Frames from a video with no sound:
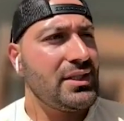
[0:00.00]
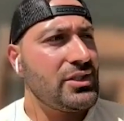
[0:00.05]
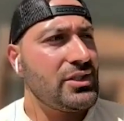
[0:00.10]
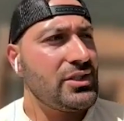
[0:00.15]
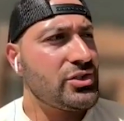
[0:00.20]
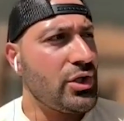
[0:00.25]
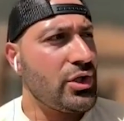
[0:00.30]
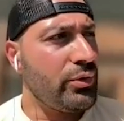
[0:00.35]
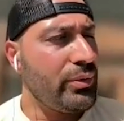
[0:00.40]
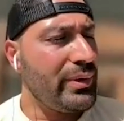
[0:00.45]

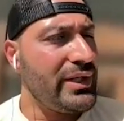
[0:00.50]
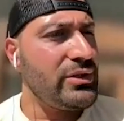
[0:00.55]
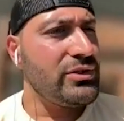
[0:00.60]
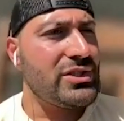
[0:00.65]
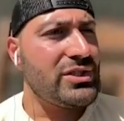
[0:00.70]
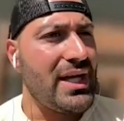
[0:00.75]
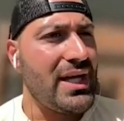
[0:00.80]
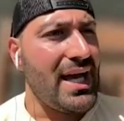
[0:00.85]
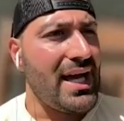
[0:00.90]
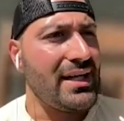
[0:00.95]
So we
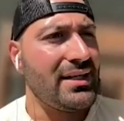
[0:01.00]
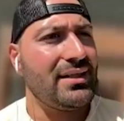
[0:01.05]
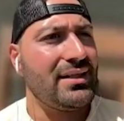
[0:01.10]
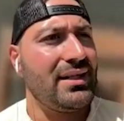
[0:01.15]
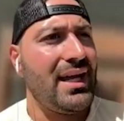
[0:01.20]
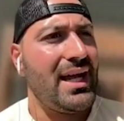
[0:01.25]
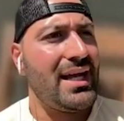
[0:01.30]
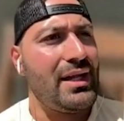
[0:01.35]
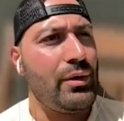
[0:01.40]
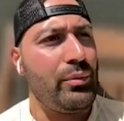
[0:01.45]
use that,
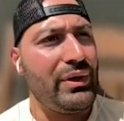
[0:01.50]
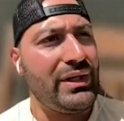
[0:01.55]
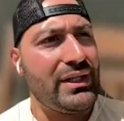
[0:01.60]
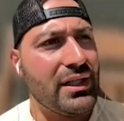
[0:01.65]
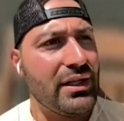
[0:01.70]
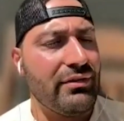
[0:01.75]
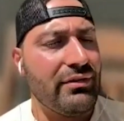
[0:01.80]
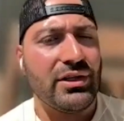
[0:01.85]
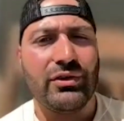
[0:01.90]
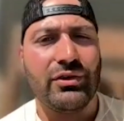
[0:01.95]
and then we
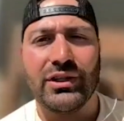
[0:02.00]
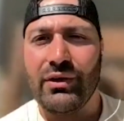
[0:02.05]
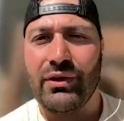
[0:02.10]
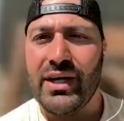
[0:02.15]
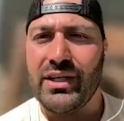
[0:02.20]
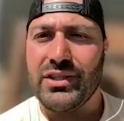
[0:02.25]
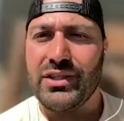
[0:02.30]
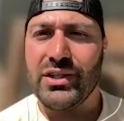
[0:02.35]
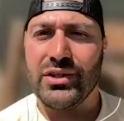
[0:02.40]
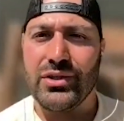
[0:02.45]
deliver it
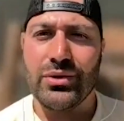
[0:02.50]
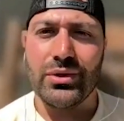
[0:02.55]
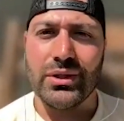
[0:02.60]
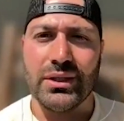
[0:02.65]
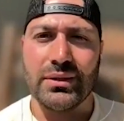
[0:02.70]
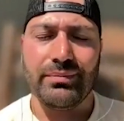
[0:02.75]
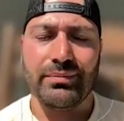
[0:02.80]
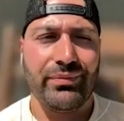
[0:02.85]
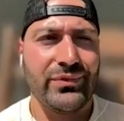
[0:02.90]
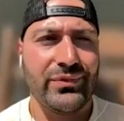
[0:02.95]
right to your door.